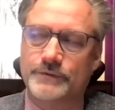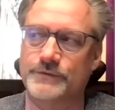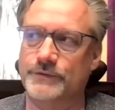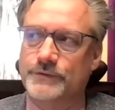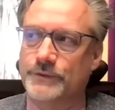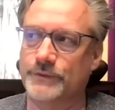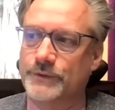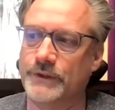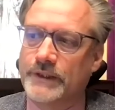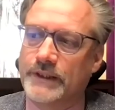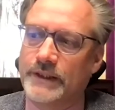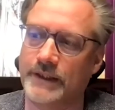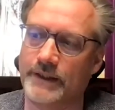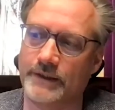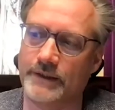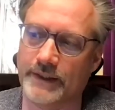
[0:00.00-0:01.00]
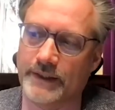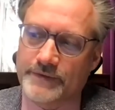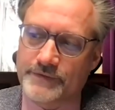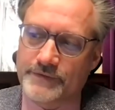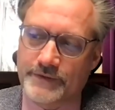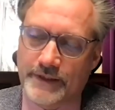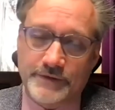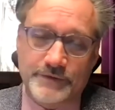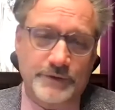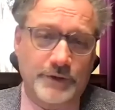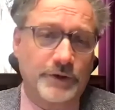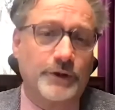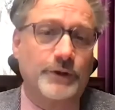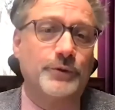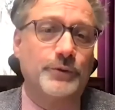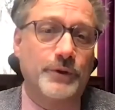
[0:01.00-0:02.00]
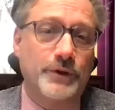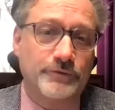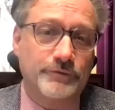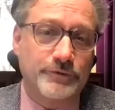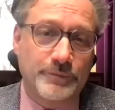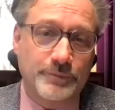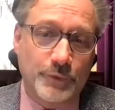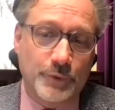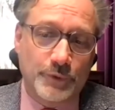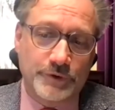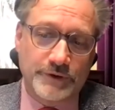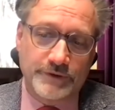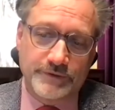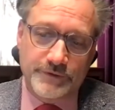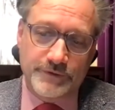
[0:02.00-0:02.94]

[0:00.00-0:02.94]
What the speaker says: So that's going to go on for more than